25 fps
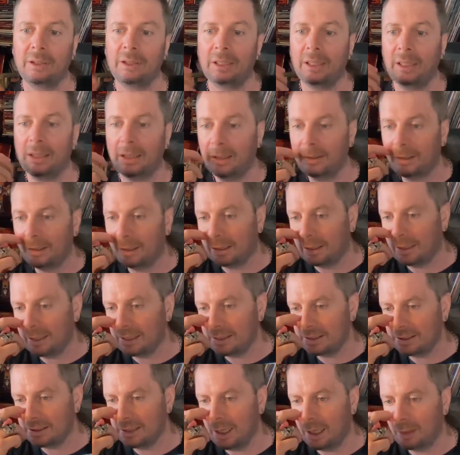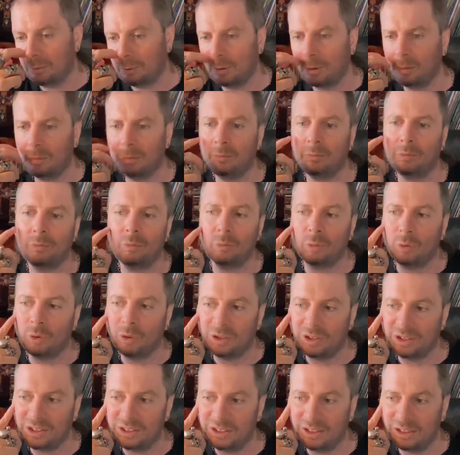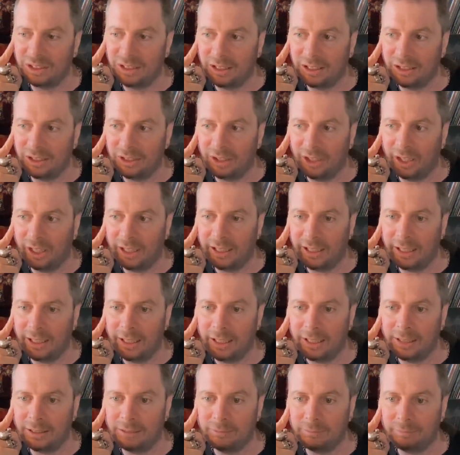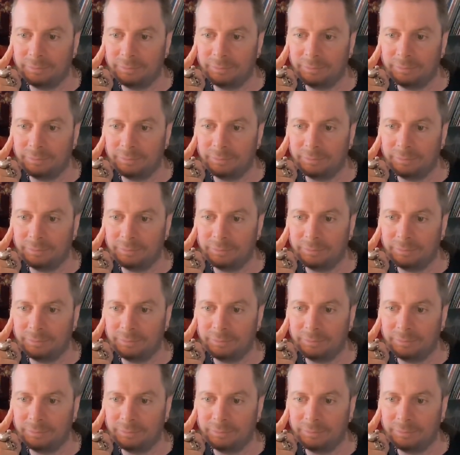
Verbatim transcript: Uh, their last album was in 98